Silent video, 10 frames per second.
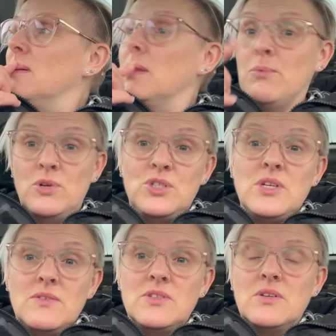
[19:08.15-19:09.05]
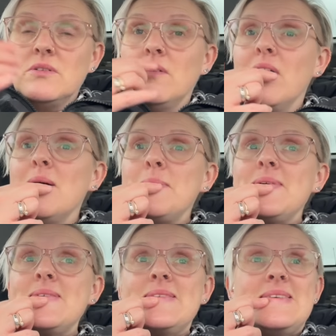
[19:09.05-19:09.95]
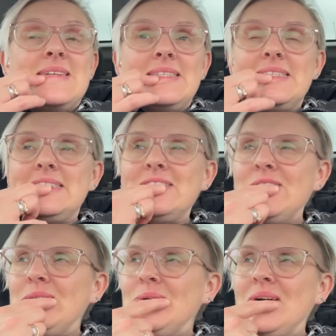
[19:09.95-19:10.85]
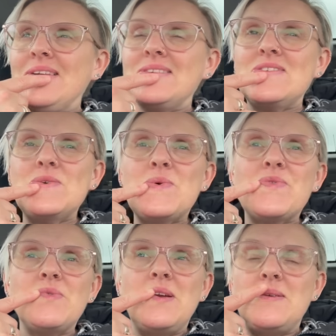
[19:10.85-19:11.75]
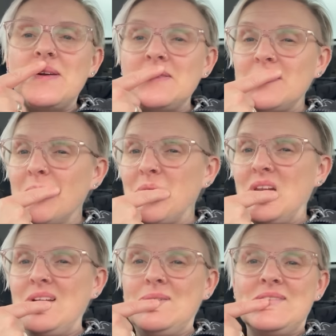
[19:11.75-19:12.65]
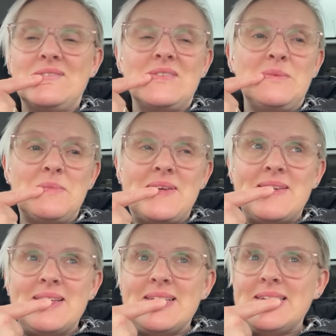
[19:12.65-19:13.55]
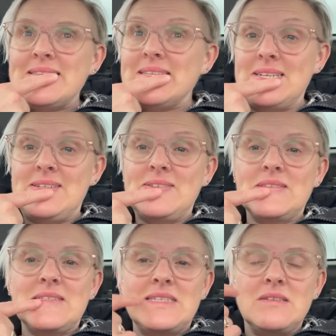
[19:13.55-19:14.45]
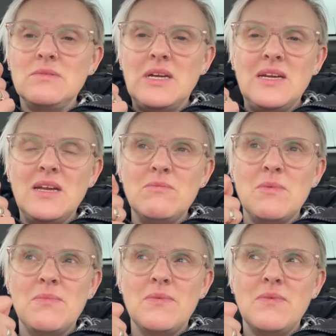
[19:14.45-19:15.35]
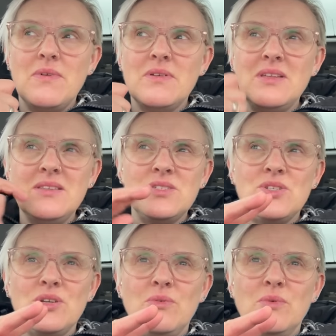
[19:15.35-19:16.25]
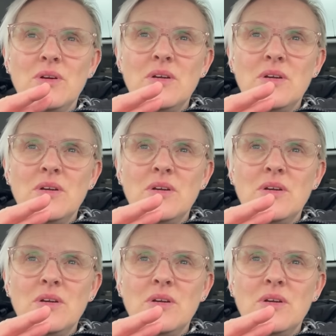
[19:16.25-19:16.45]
The boys' shelves are up. There's either two or three shelves to go up in the little one's room. The girls, I can't remember. I think there's two.